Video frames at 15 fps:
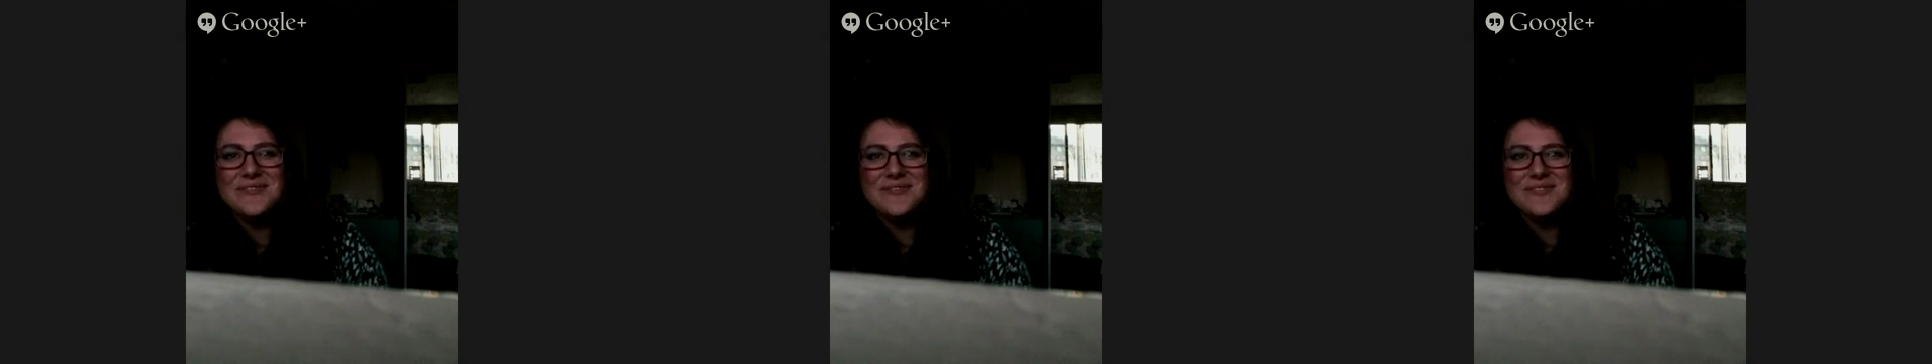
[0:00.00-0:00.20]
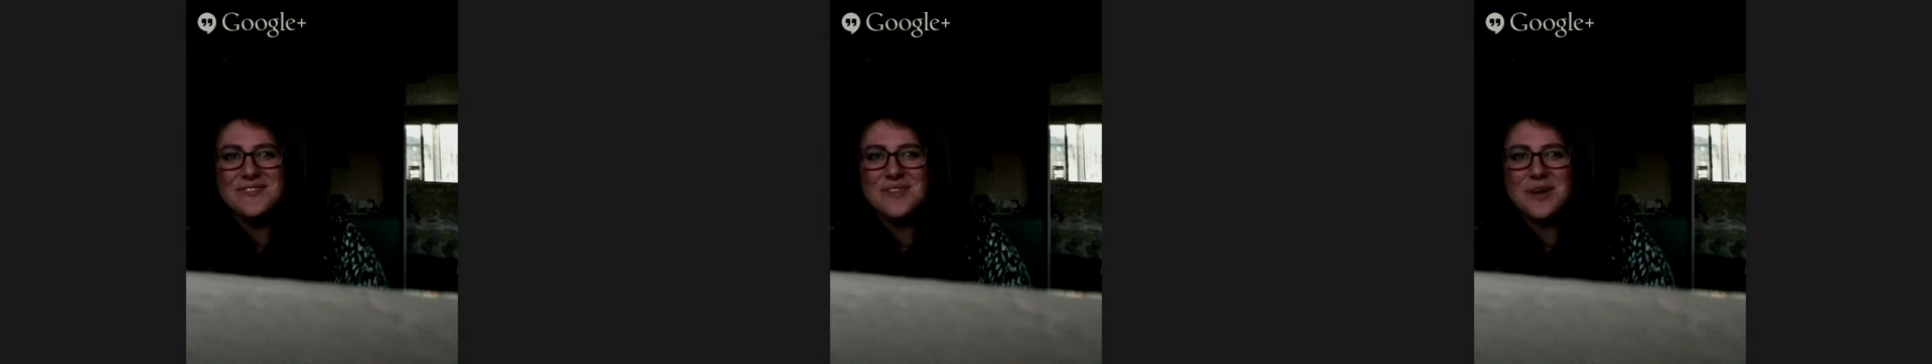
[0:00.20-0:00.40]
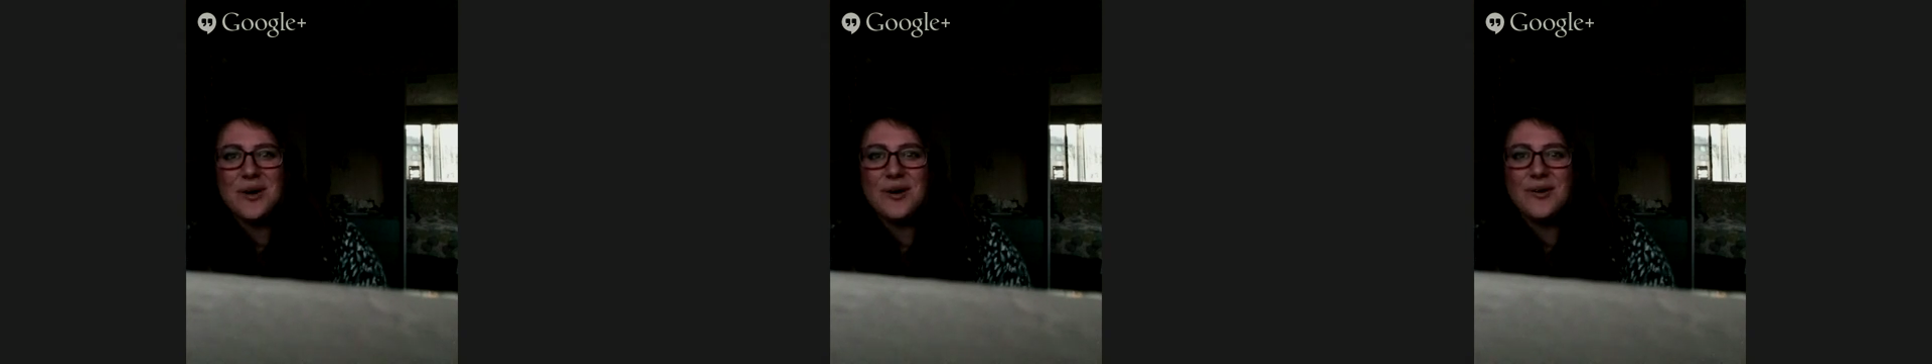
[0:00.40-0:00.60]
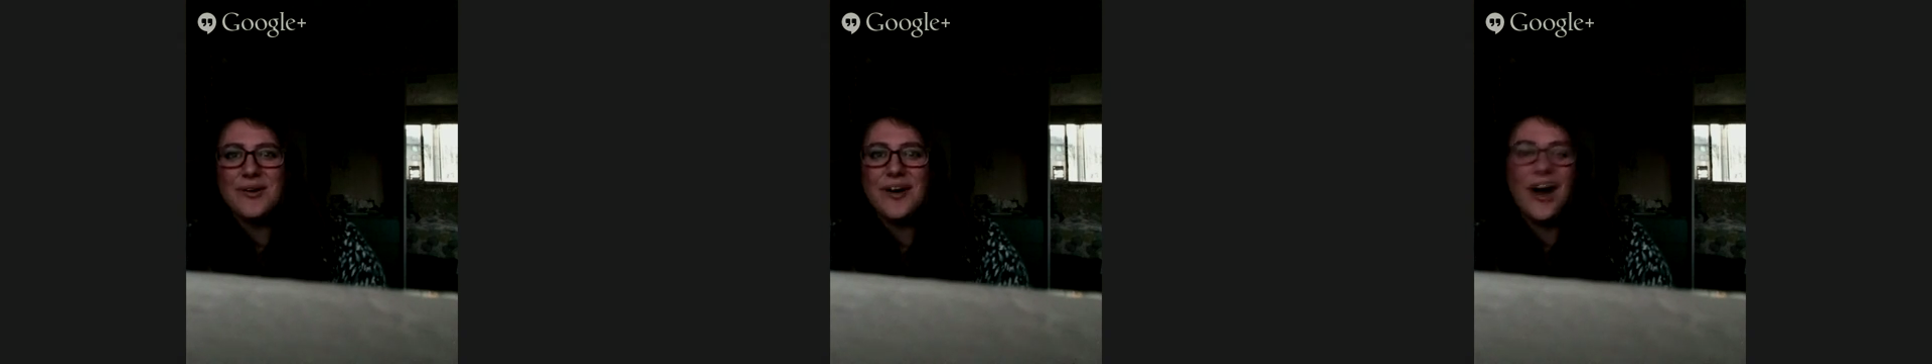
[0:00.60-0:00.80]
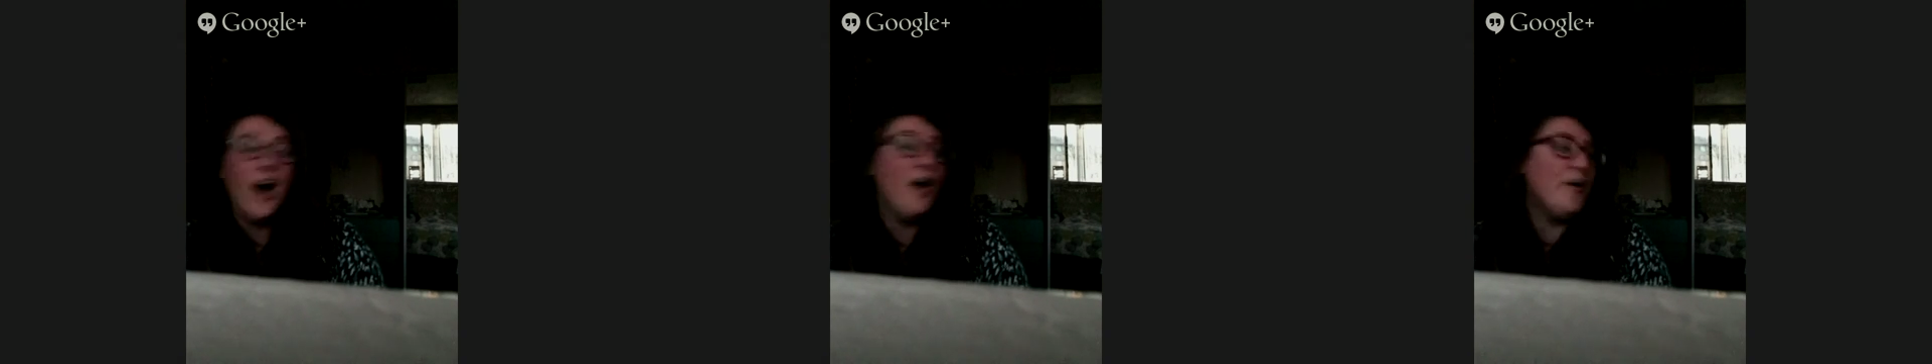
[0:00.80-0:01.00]
So,
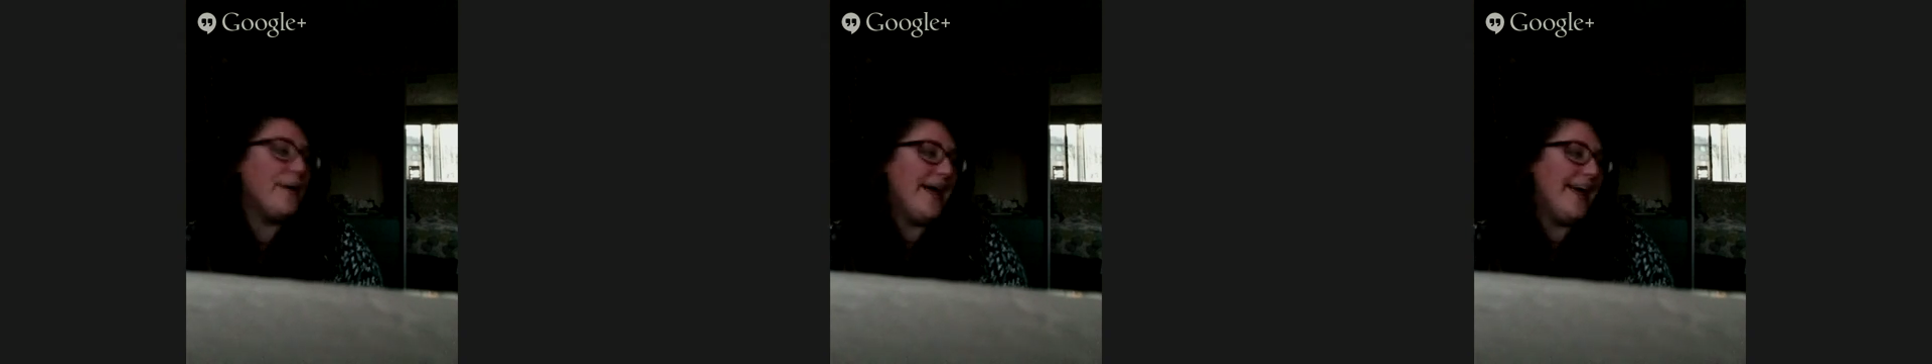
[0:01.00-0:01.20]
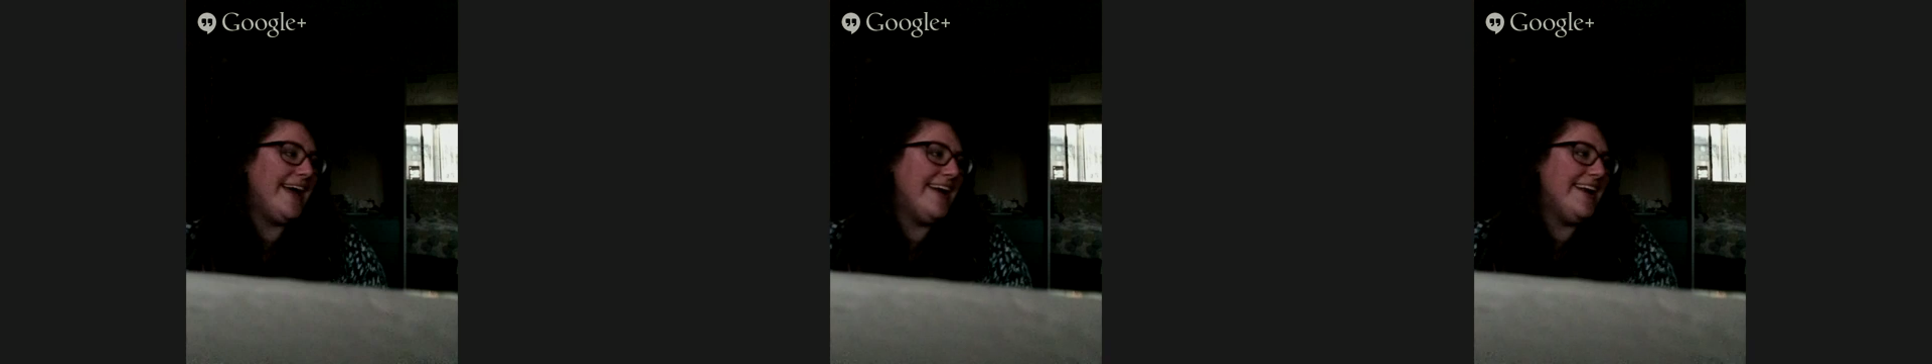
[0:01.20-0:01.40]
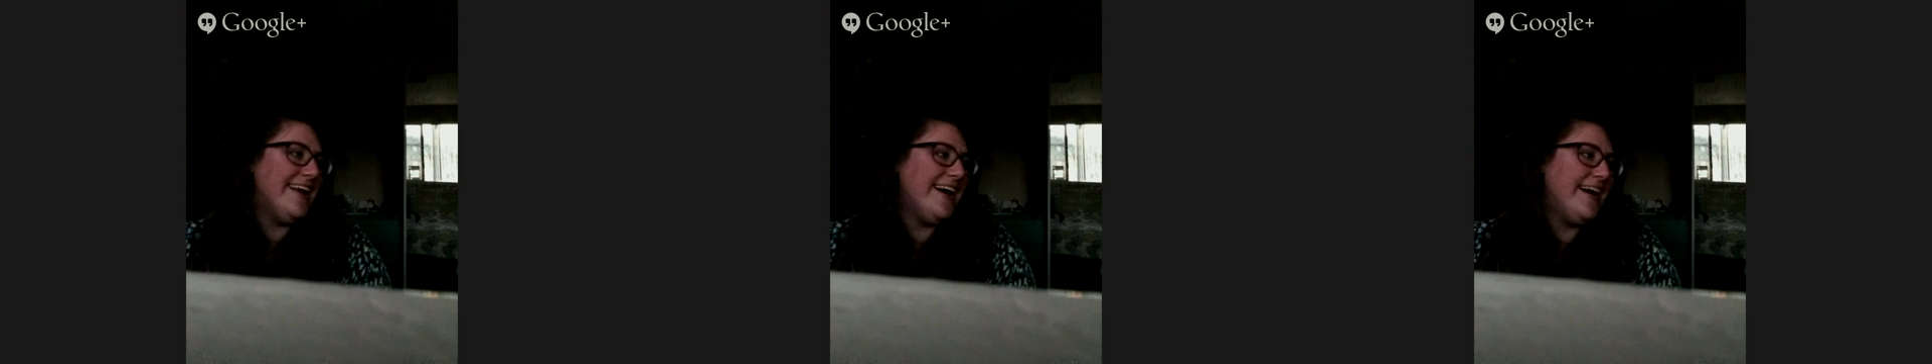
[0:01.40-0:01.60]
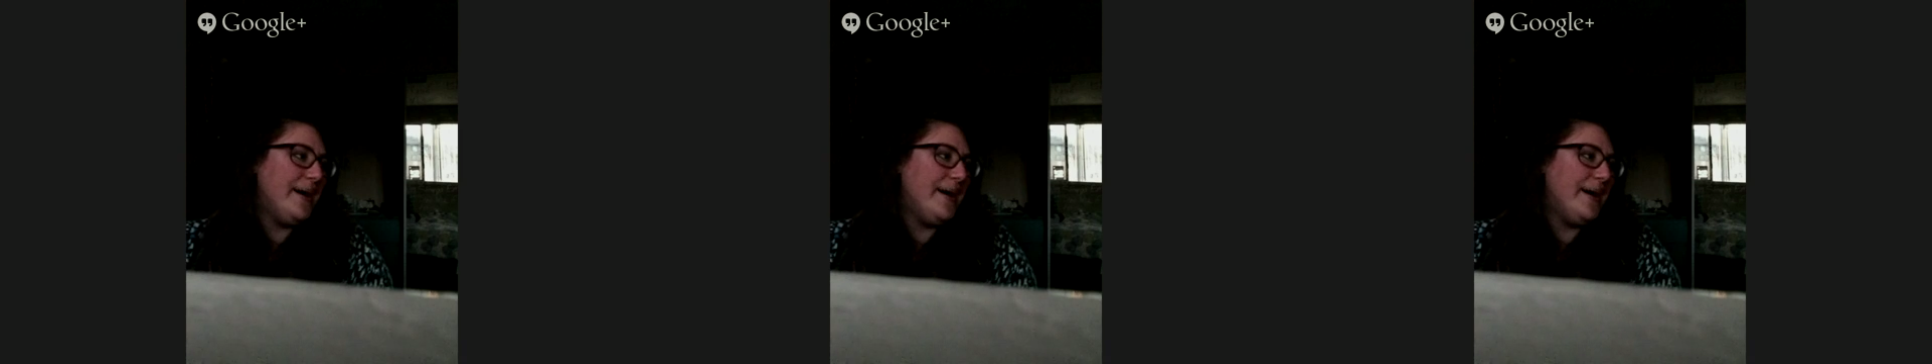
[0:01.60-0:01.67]
oh, and